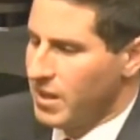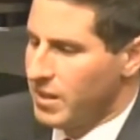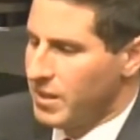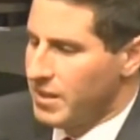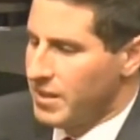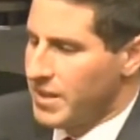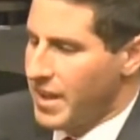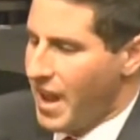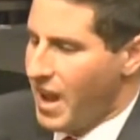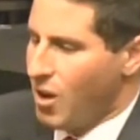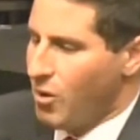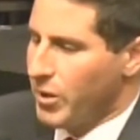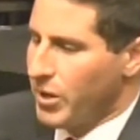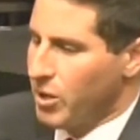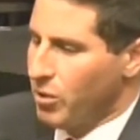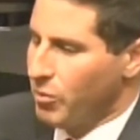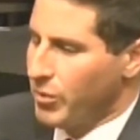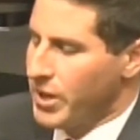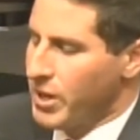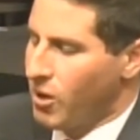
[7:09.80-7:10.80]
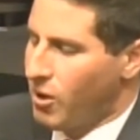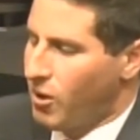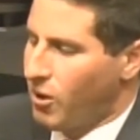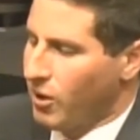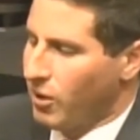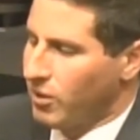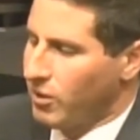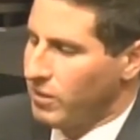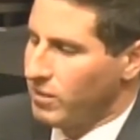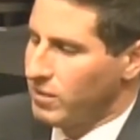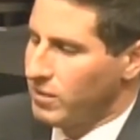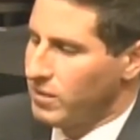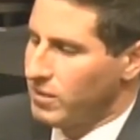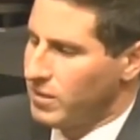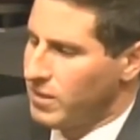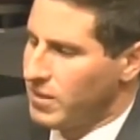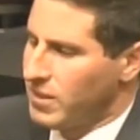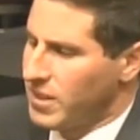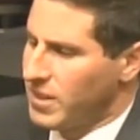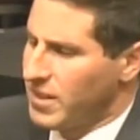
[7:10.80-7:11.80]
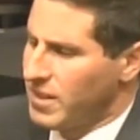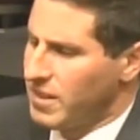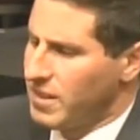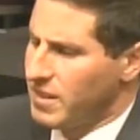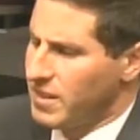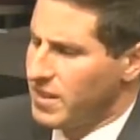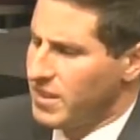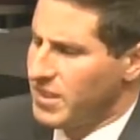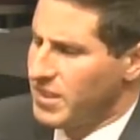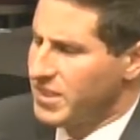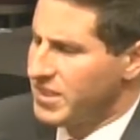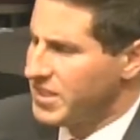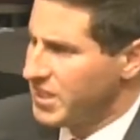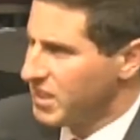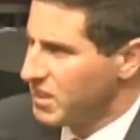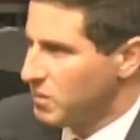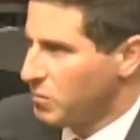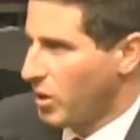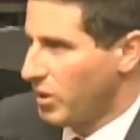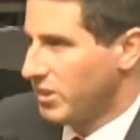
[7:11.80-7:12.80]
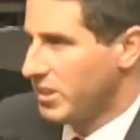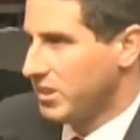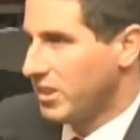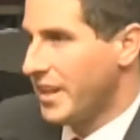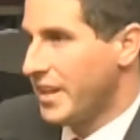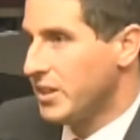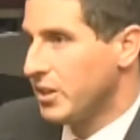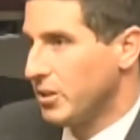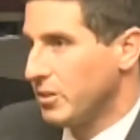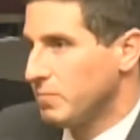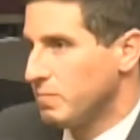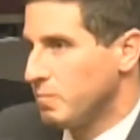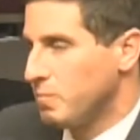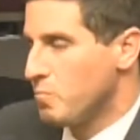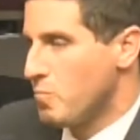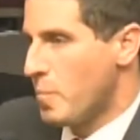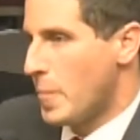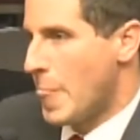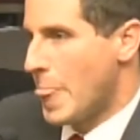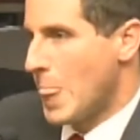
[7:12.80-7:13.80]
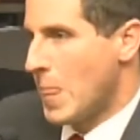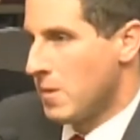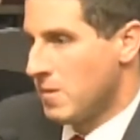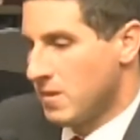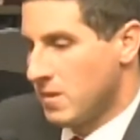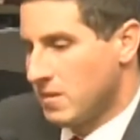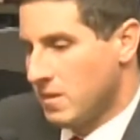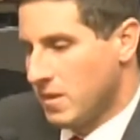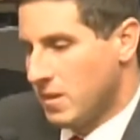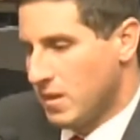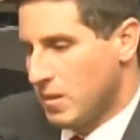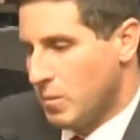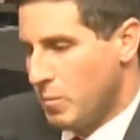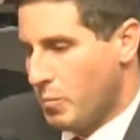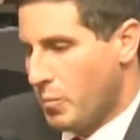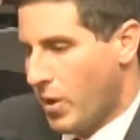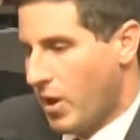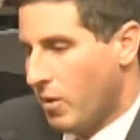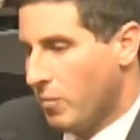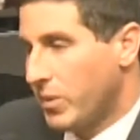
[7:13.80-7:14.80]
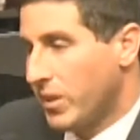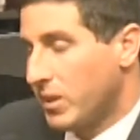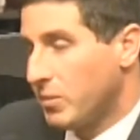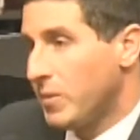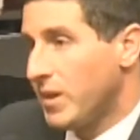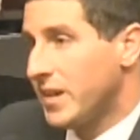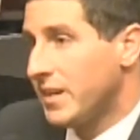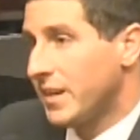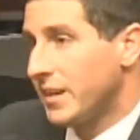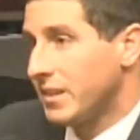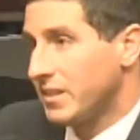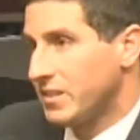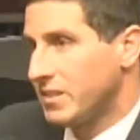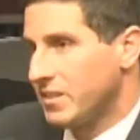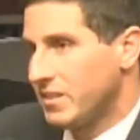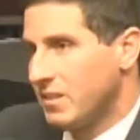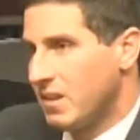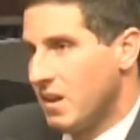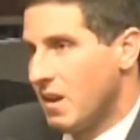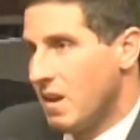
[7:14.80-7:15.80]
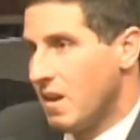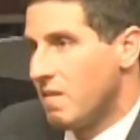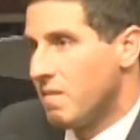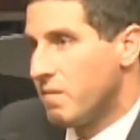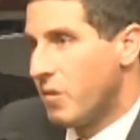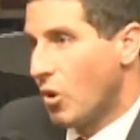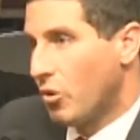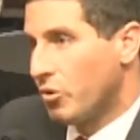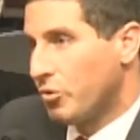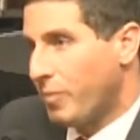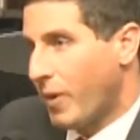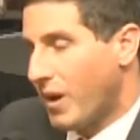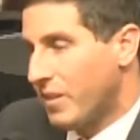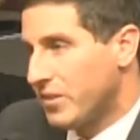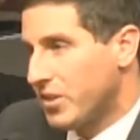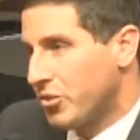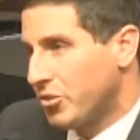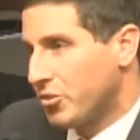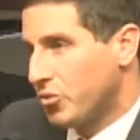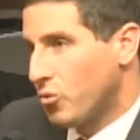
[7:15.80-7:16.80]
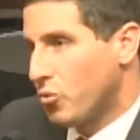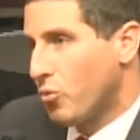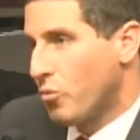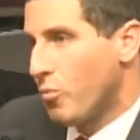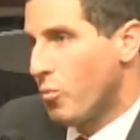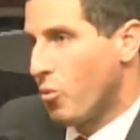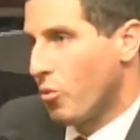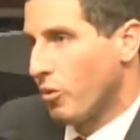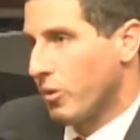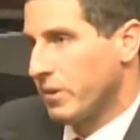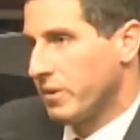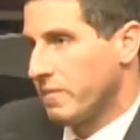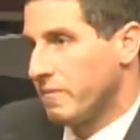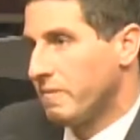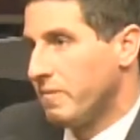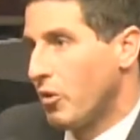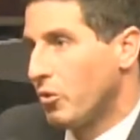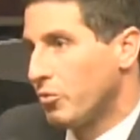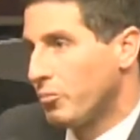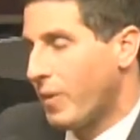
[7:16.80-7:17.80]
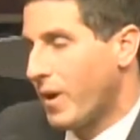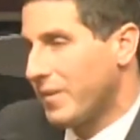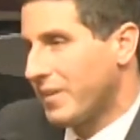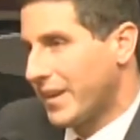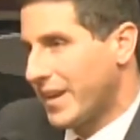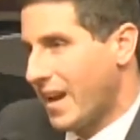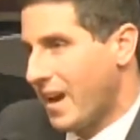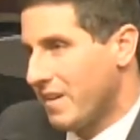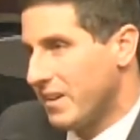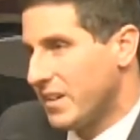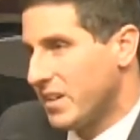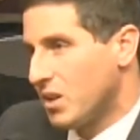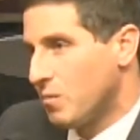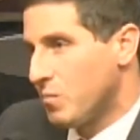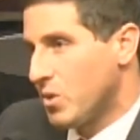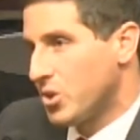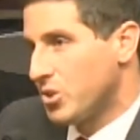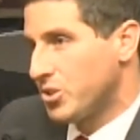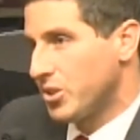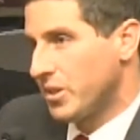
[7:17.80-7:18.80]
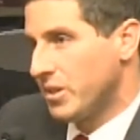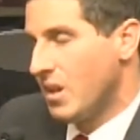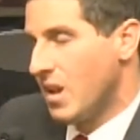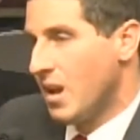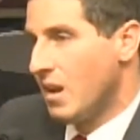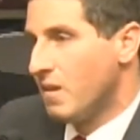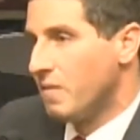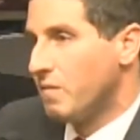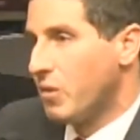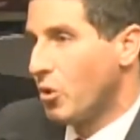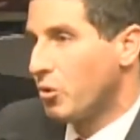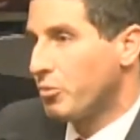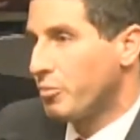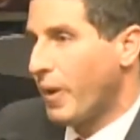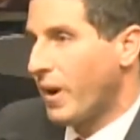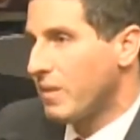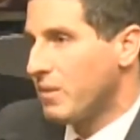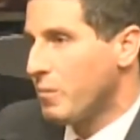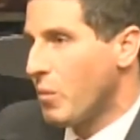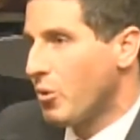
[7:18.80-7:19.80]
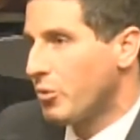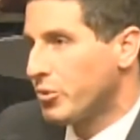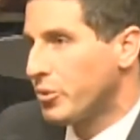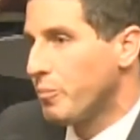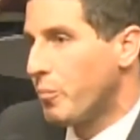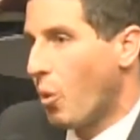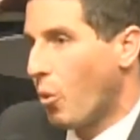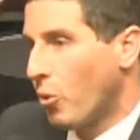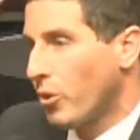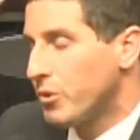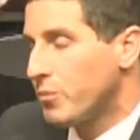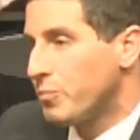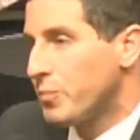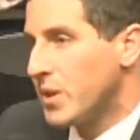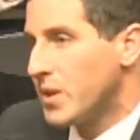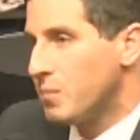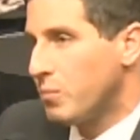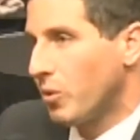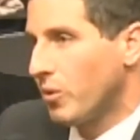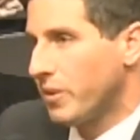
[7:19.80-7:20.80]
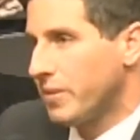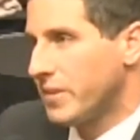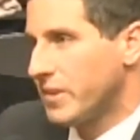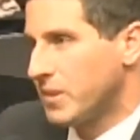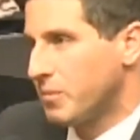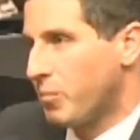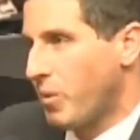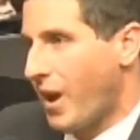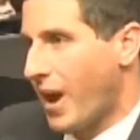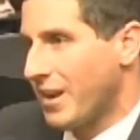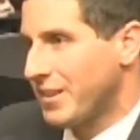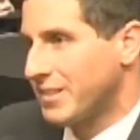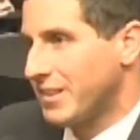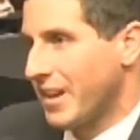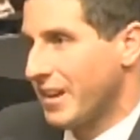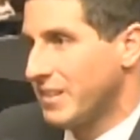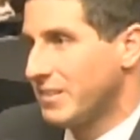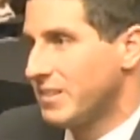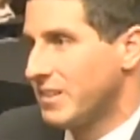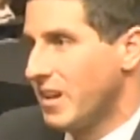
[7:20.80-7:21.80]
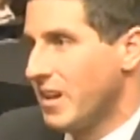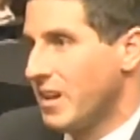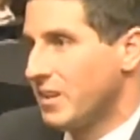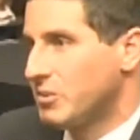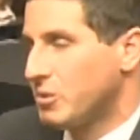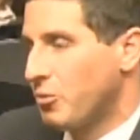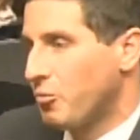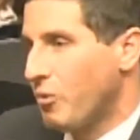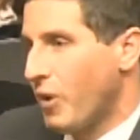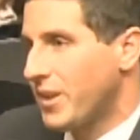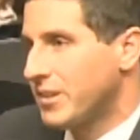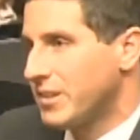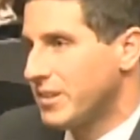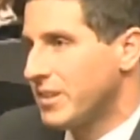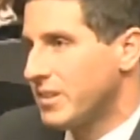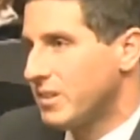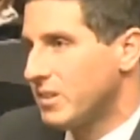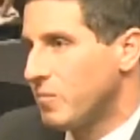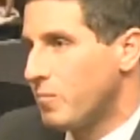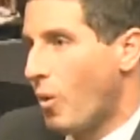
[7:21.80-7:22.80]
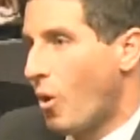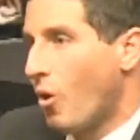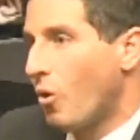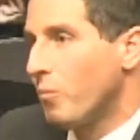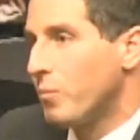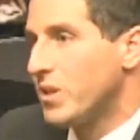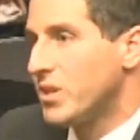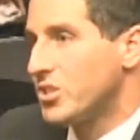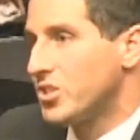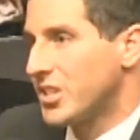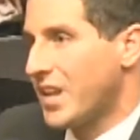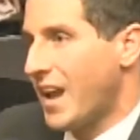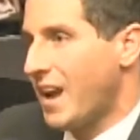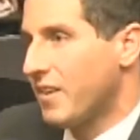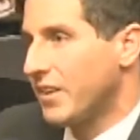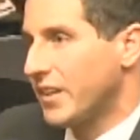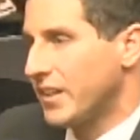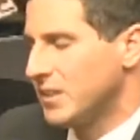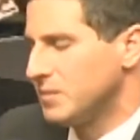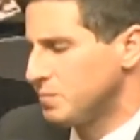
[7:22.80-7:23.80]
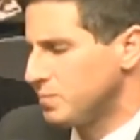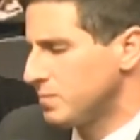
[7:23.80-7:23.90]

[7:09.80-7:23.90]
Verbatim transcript: now here we are Six months later, public meetings, votes by this school board, votes by the county commission, votes by the most important people in this process, the residents of Palm Beach County.